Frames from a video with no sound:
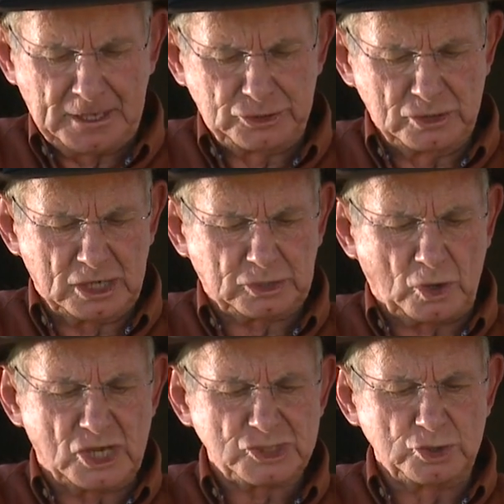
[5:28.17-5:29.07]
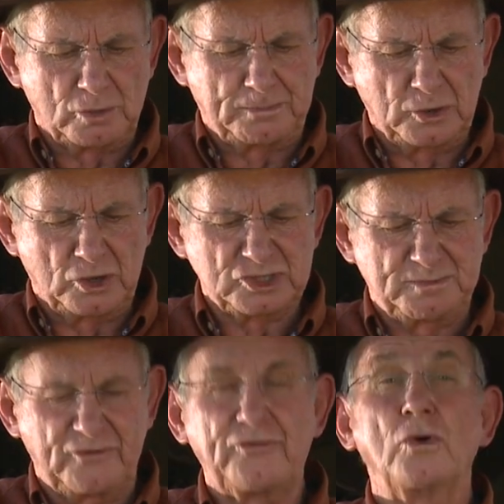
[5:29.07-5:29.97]
do not cast your pearls
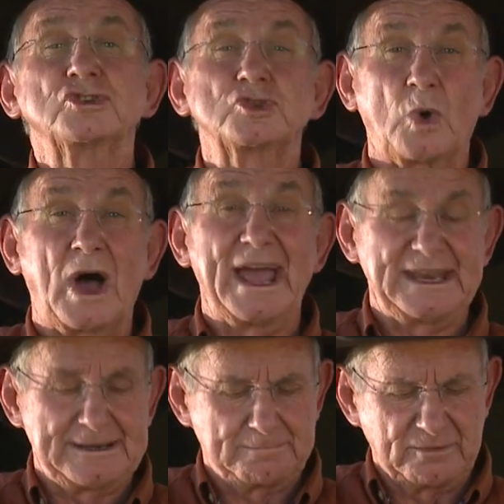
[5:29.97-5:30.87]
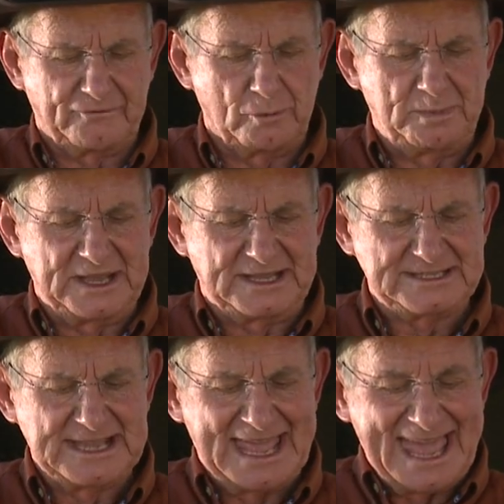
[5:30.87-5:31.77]
before swine, before pigs,